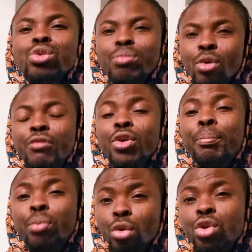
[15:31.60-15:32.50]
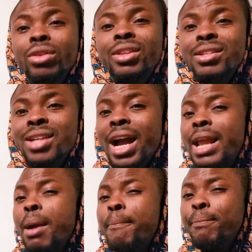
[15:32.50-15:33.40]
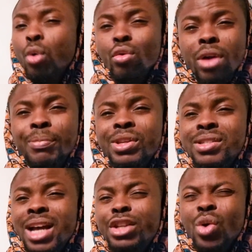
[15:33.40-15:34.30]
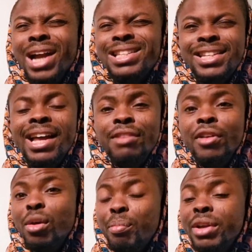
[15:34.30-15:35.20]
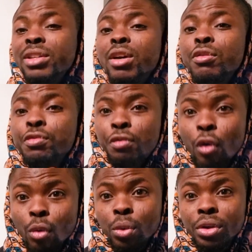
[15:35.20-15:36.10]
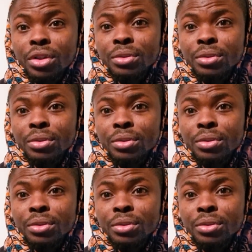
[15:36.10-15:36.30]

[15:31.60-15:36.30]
to move your product design, program design, your idea development forward.